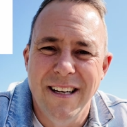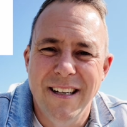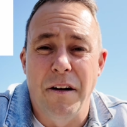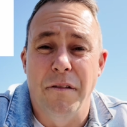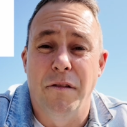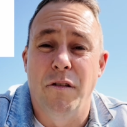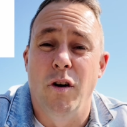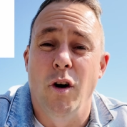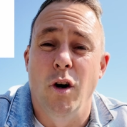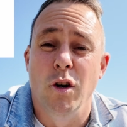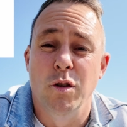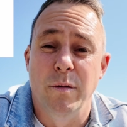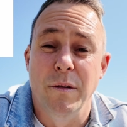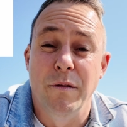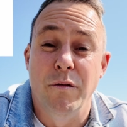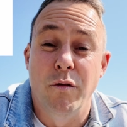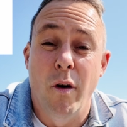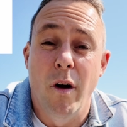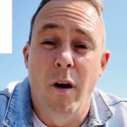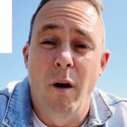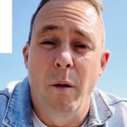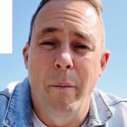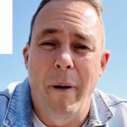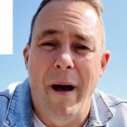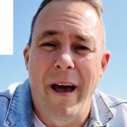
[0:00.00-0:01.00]
And of course, with
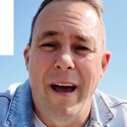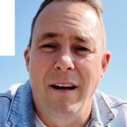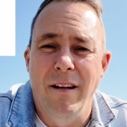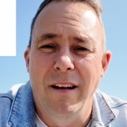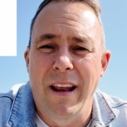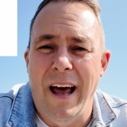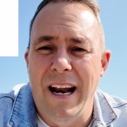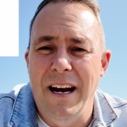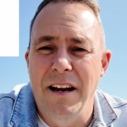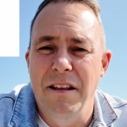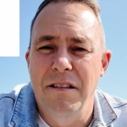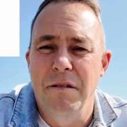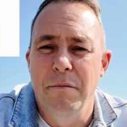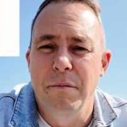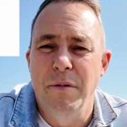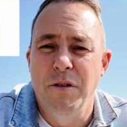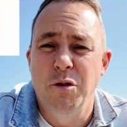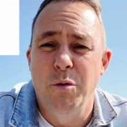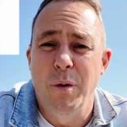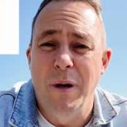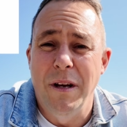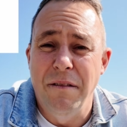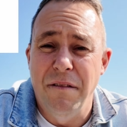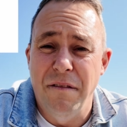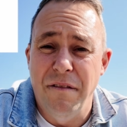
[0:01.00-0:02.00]
Royal Mail, anything
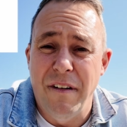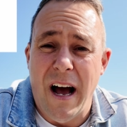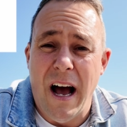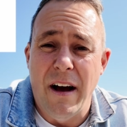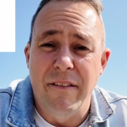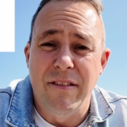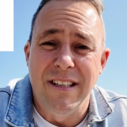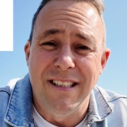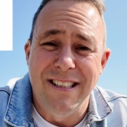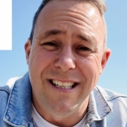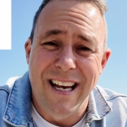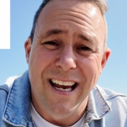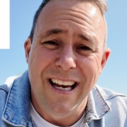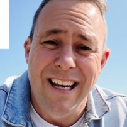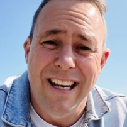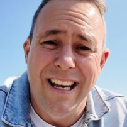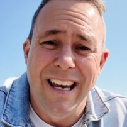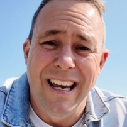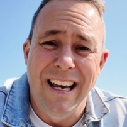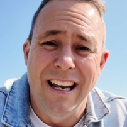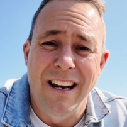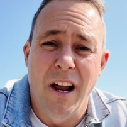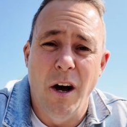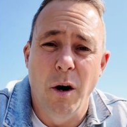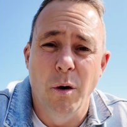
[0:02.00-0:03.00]
between 5 and 10
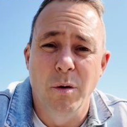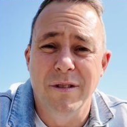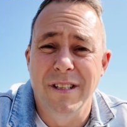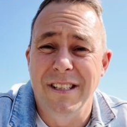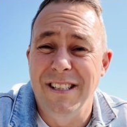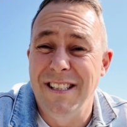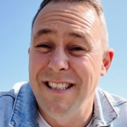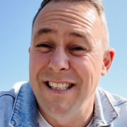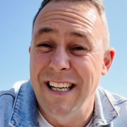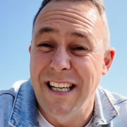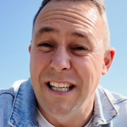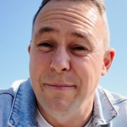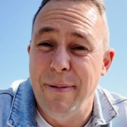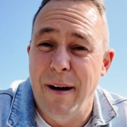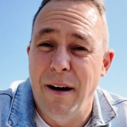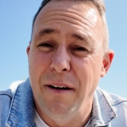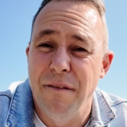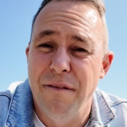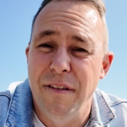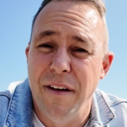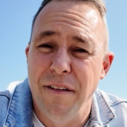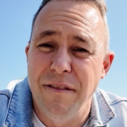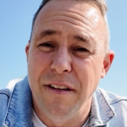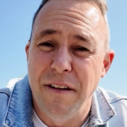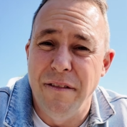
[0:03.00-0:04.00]
kilos is
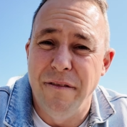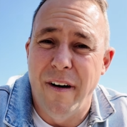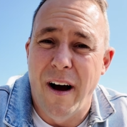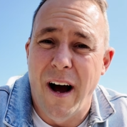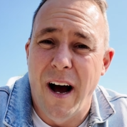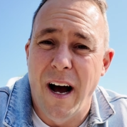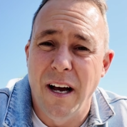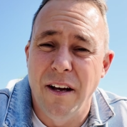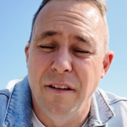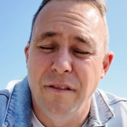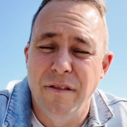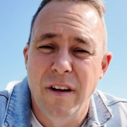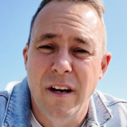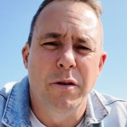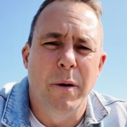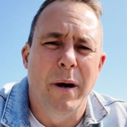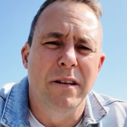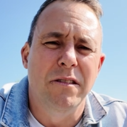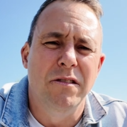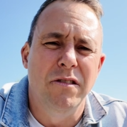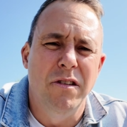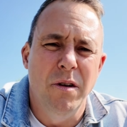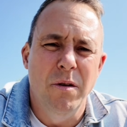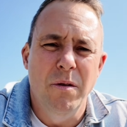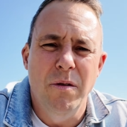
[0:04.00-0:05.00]
£6.55. So I
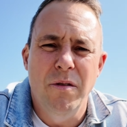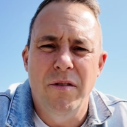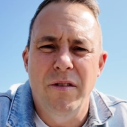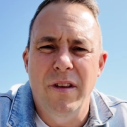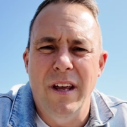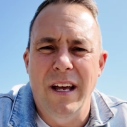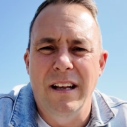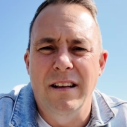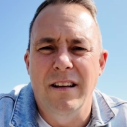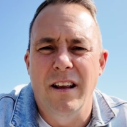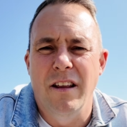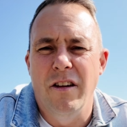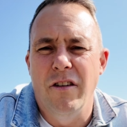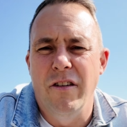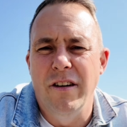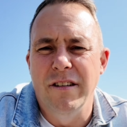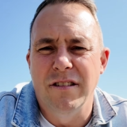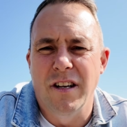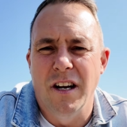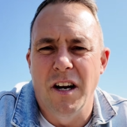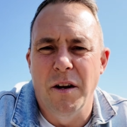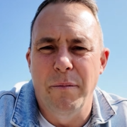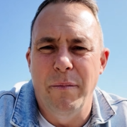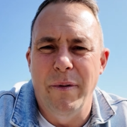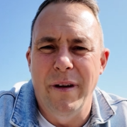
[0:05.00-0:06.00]
do think that there is
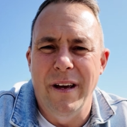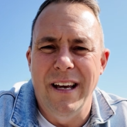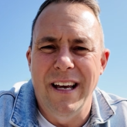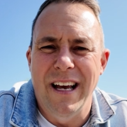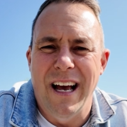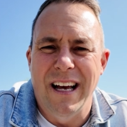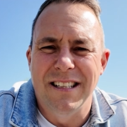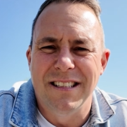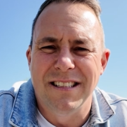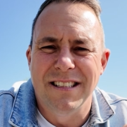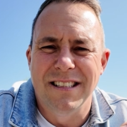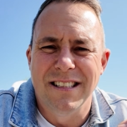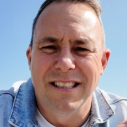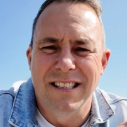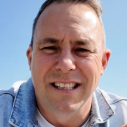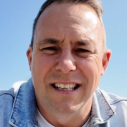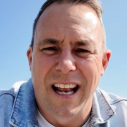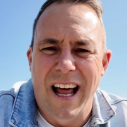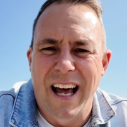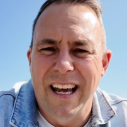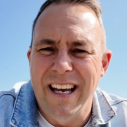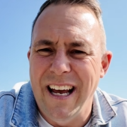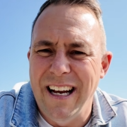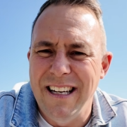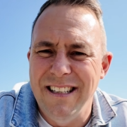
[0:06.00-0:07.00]
going to be a
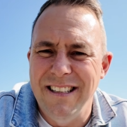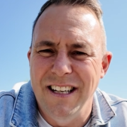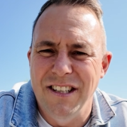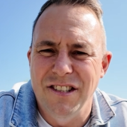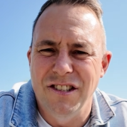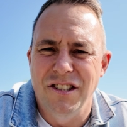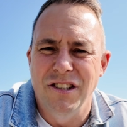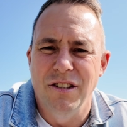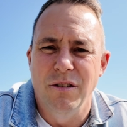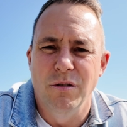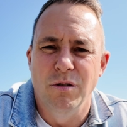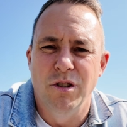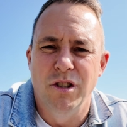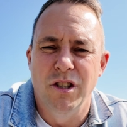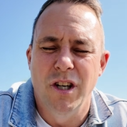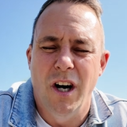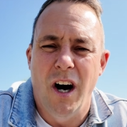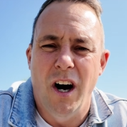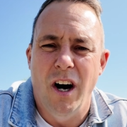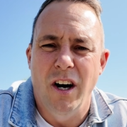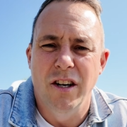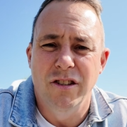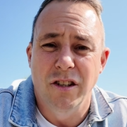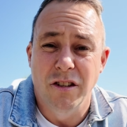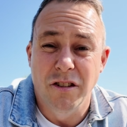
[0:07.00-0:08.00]
slight additional
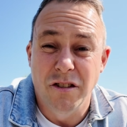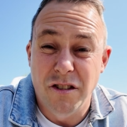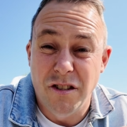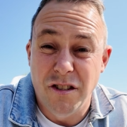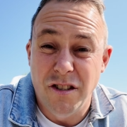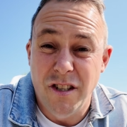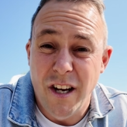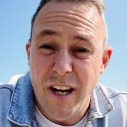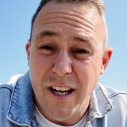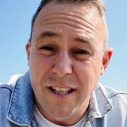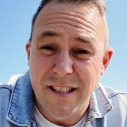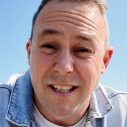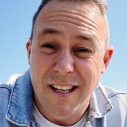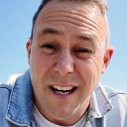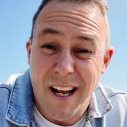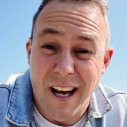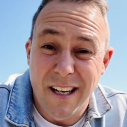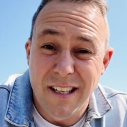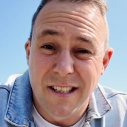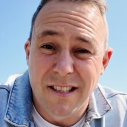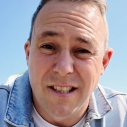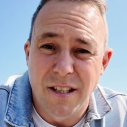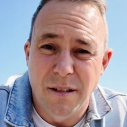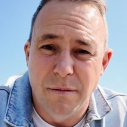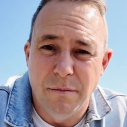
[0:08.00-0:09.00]
charge on certain
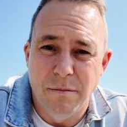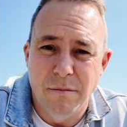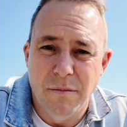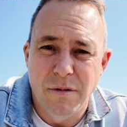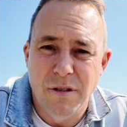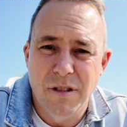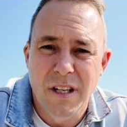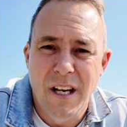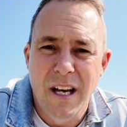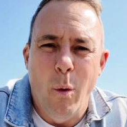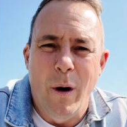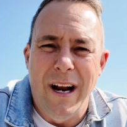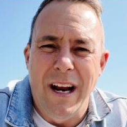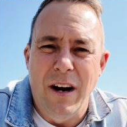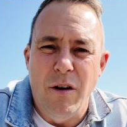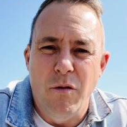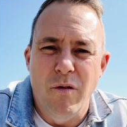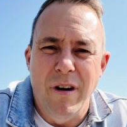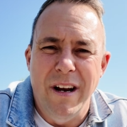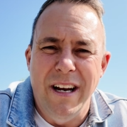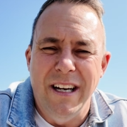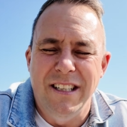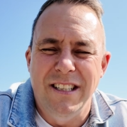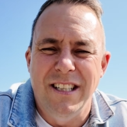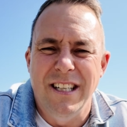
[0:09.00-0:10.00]
items when it
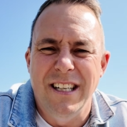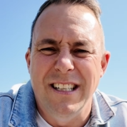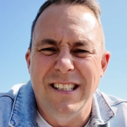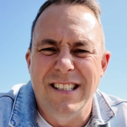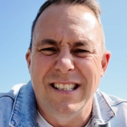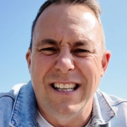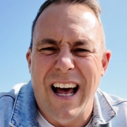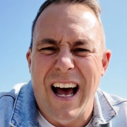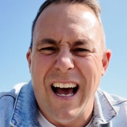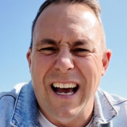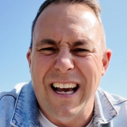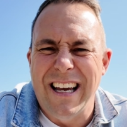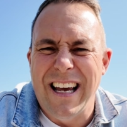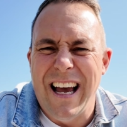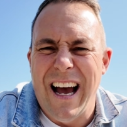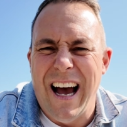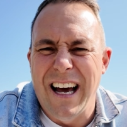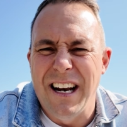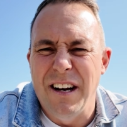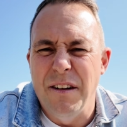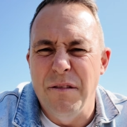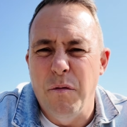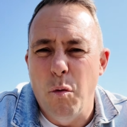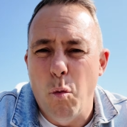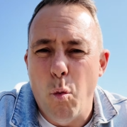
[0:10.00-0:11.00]
reaches that
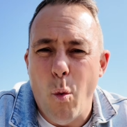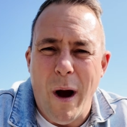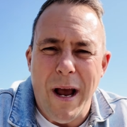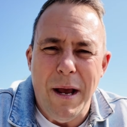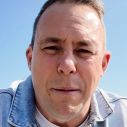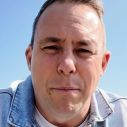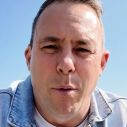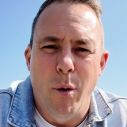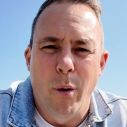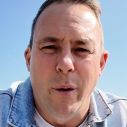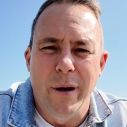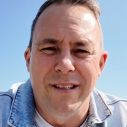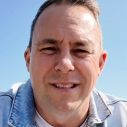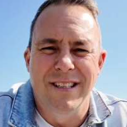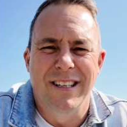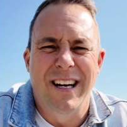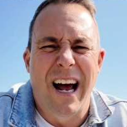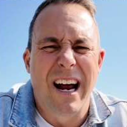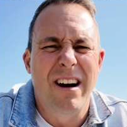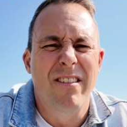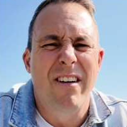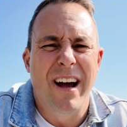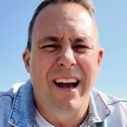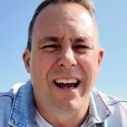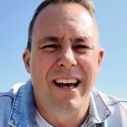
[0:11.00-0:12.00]
kind of weight point, and
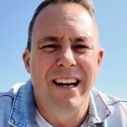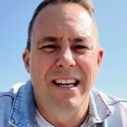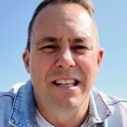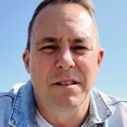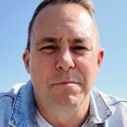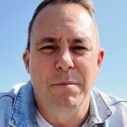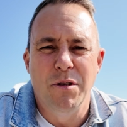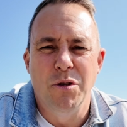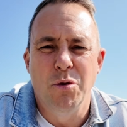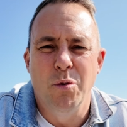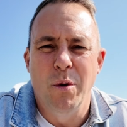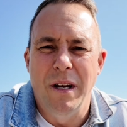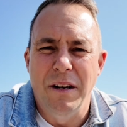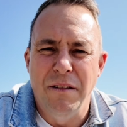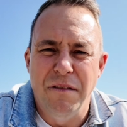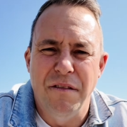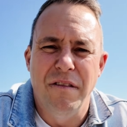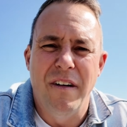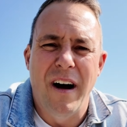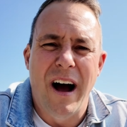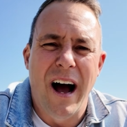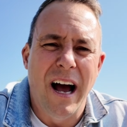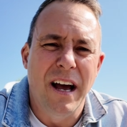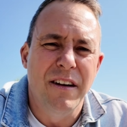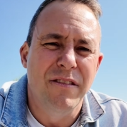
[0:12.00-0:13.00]
I reckon it's between
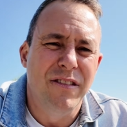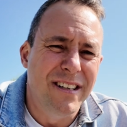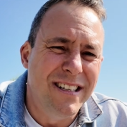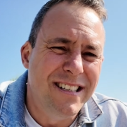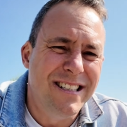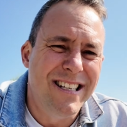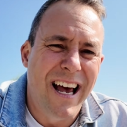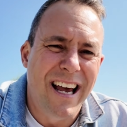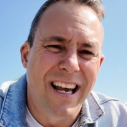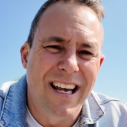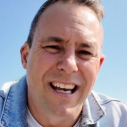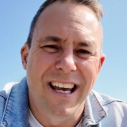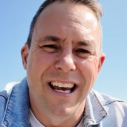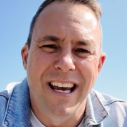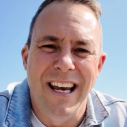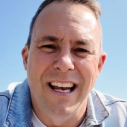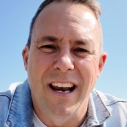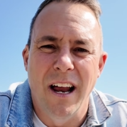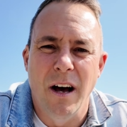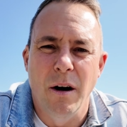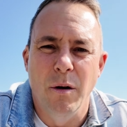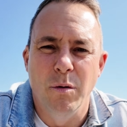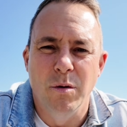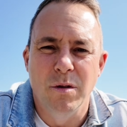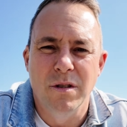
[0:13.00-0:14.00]
5 and 10
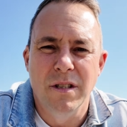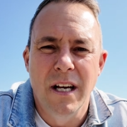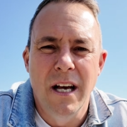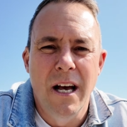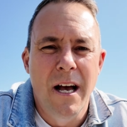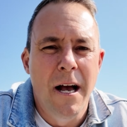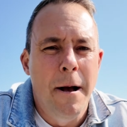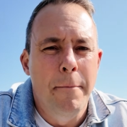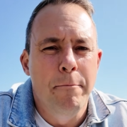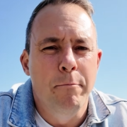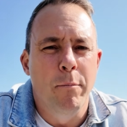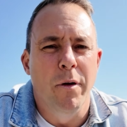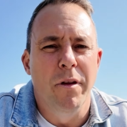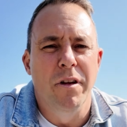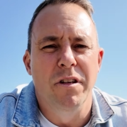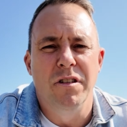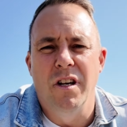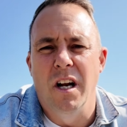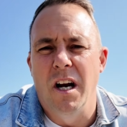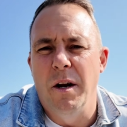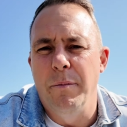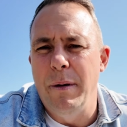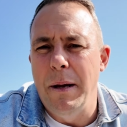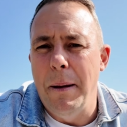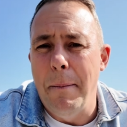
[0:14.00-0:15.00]
kilos, but there's
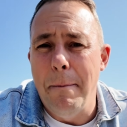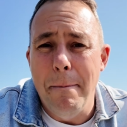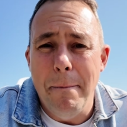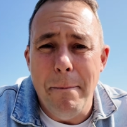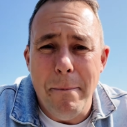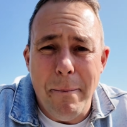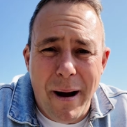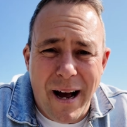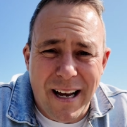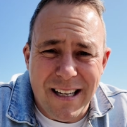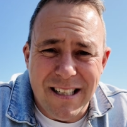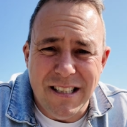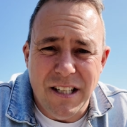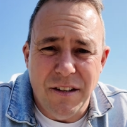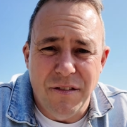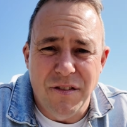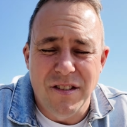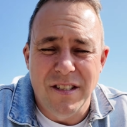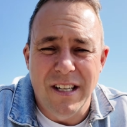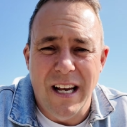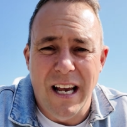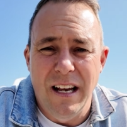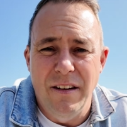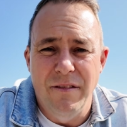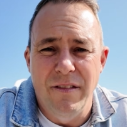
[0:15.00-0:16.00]
going to be massive
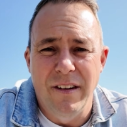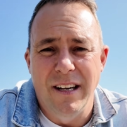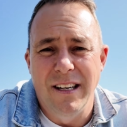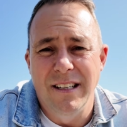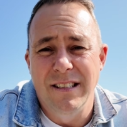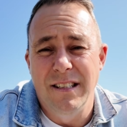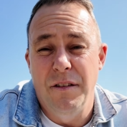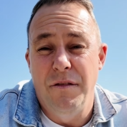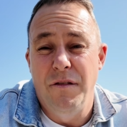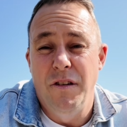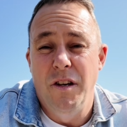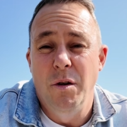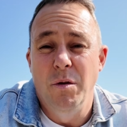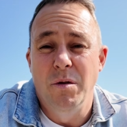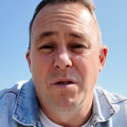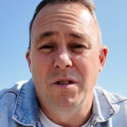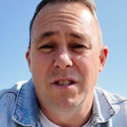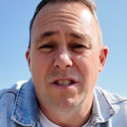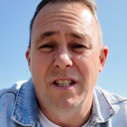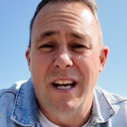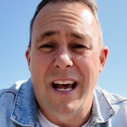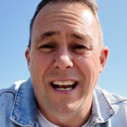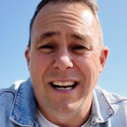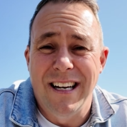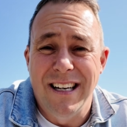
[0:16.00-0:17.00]
savings if you
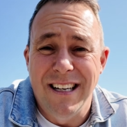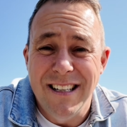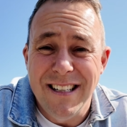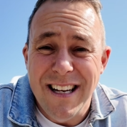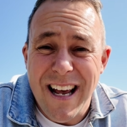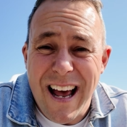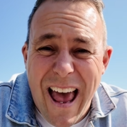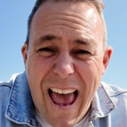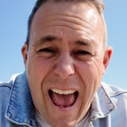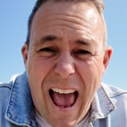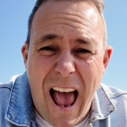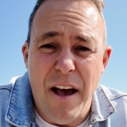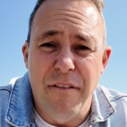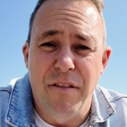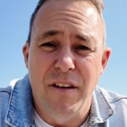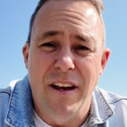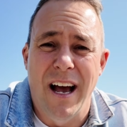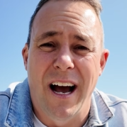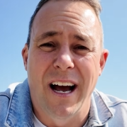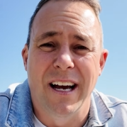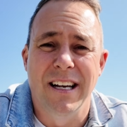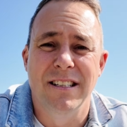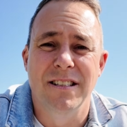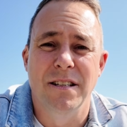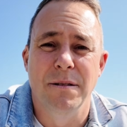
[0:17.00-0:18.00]
send heavy
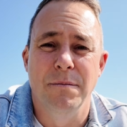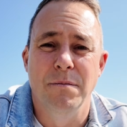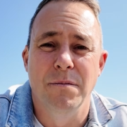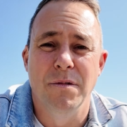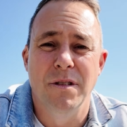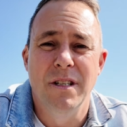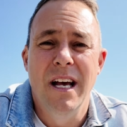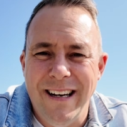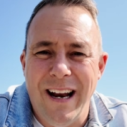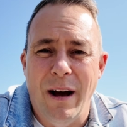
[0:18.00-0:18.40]
items.